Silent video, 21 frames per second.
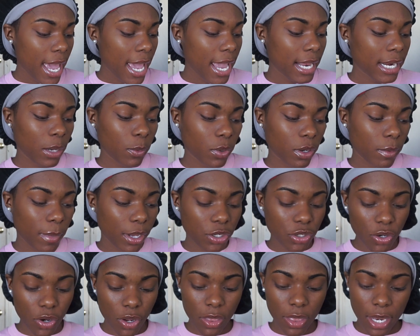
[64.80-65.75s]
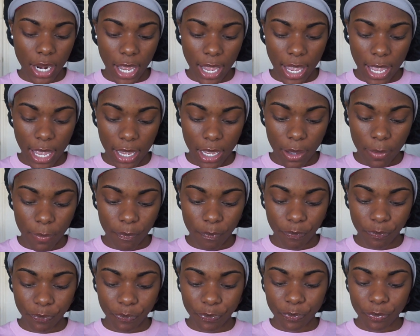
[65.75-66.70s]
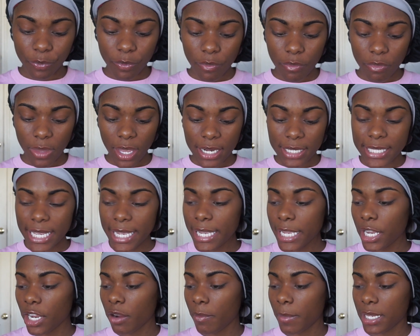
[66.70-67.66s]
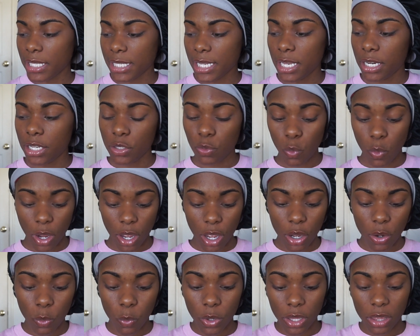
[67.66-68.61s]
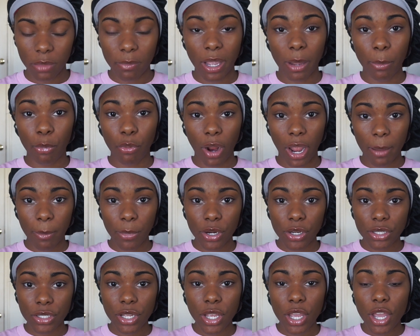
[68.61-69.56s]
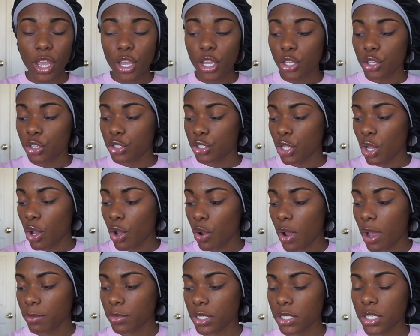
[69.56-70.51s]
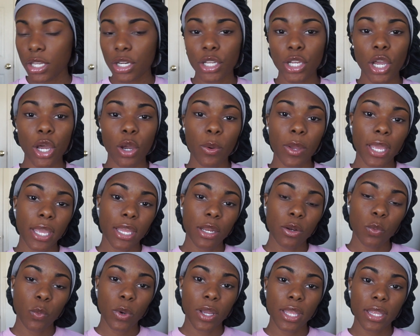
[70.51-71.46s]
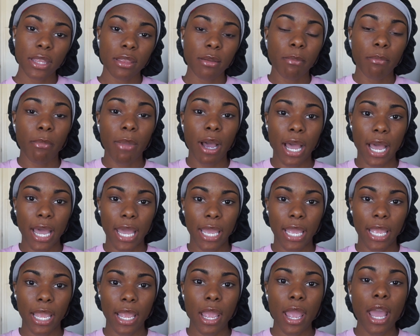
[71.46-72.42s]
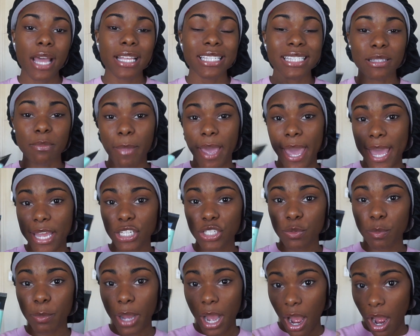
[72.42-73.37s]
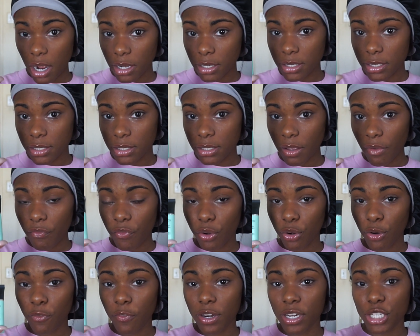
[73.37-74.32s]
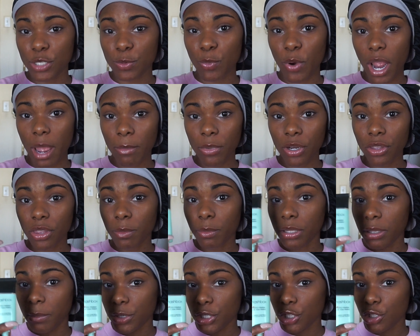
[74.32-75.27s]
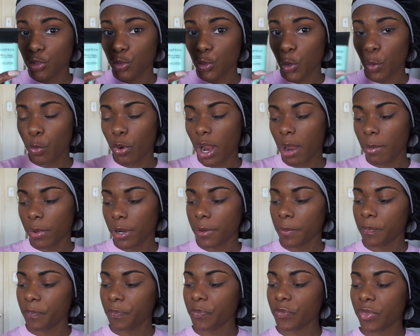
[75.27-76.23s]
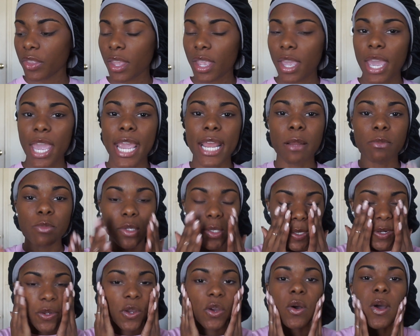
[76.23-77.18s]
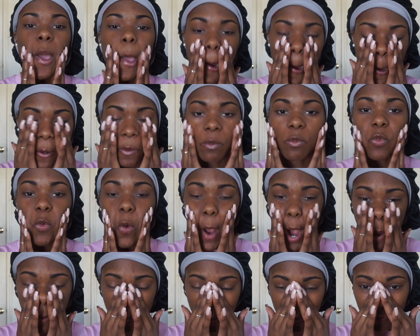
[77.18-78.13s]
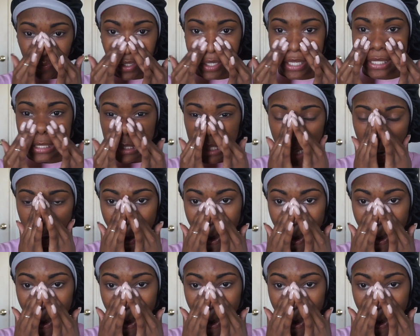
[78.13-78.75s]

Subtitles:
and I want to make sure that I am taking care of my skin as well with my primers. So I'm just gonna go in with my Smashbox Photo Finish Primer, the Blemish Control Primer, and I'm just gonna go ahead and prime my face.